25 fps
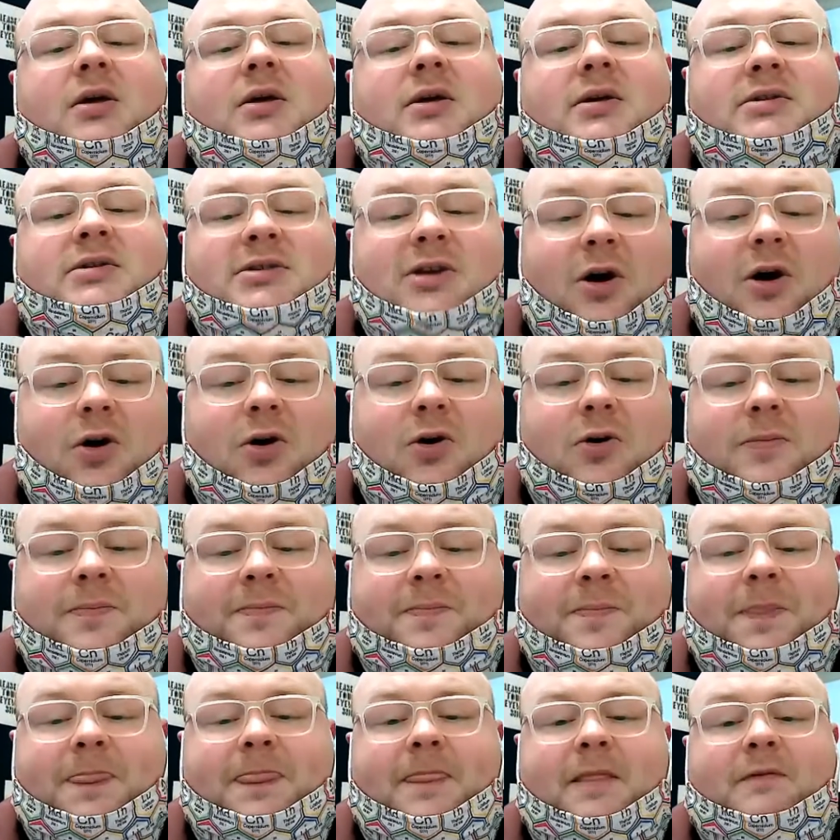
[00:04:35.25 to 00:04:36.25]

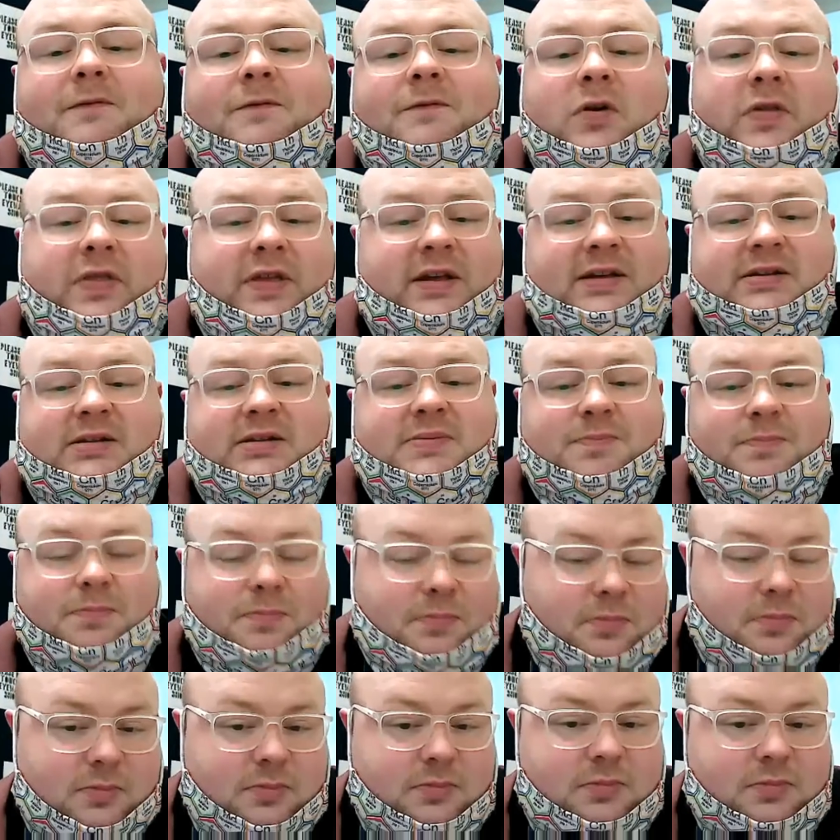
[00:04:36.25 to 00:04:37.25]
So for this
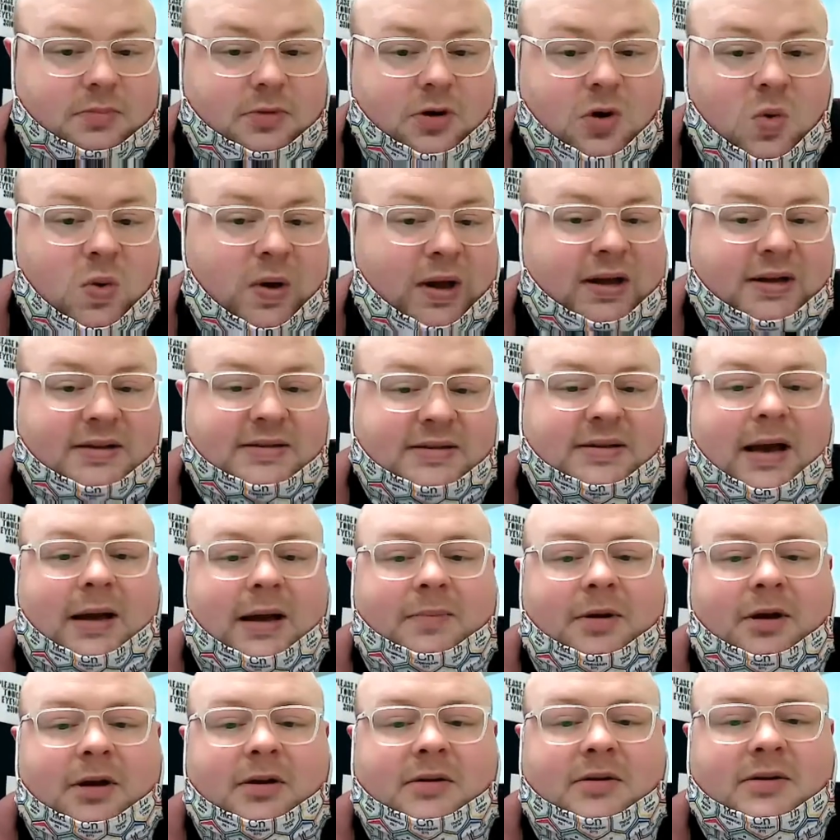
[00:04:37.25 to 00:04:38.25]
quick
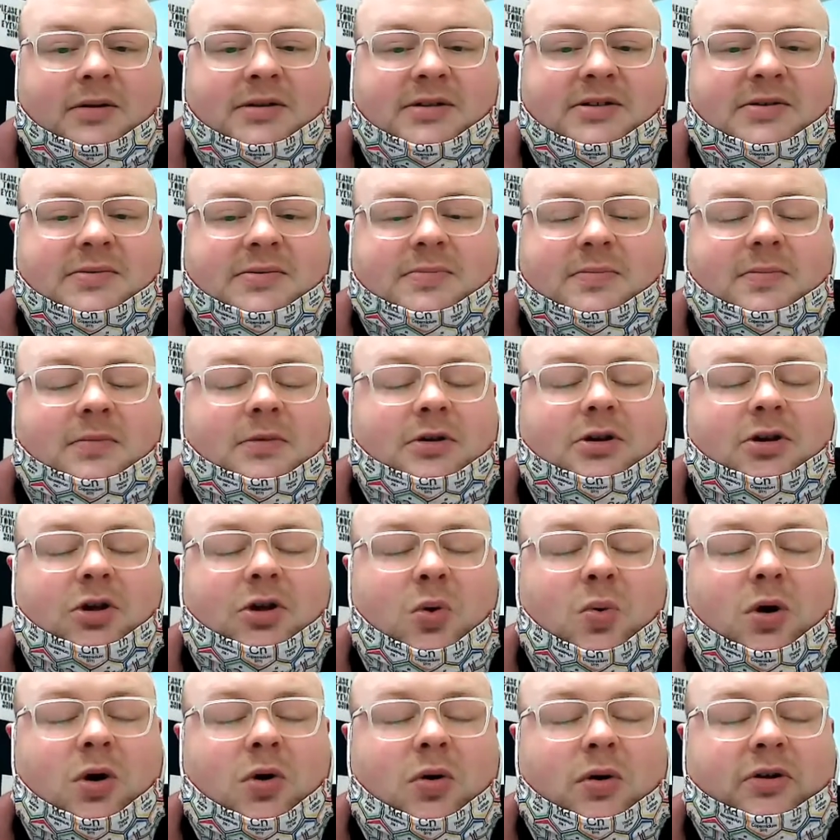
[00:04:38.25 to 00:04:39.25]
assignment, you
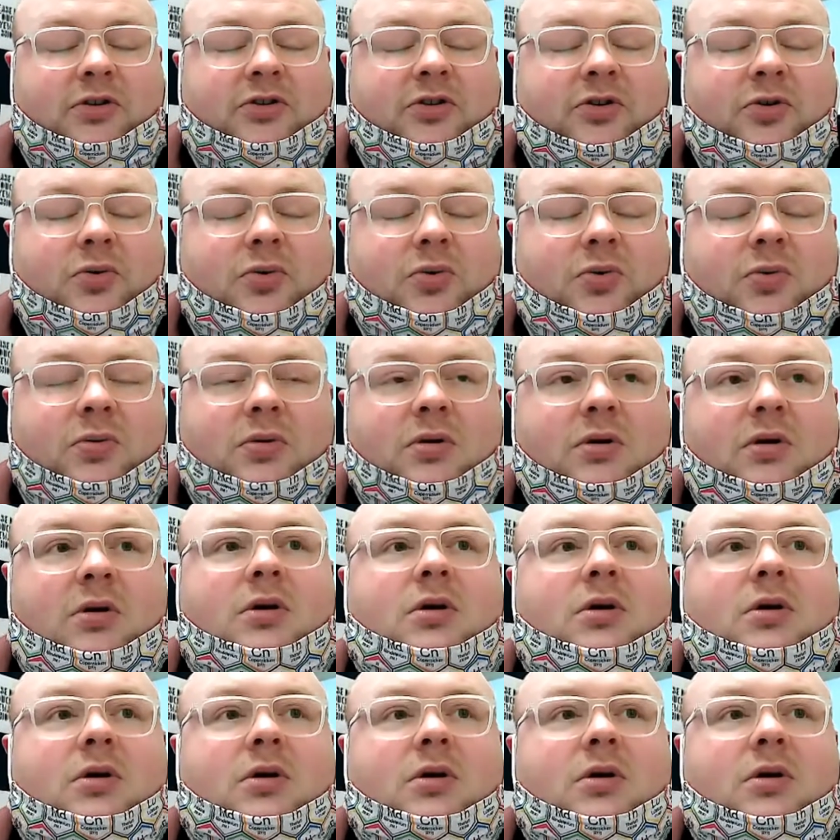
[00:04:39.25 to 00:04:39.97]
are going to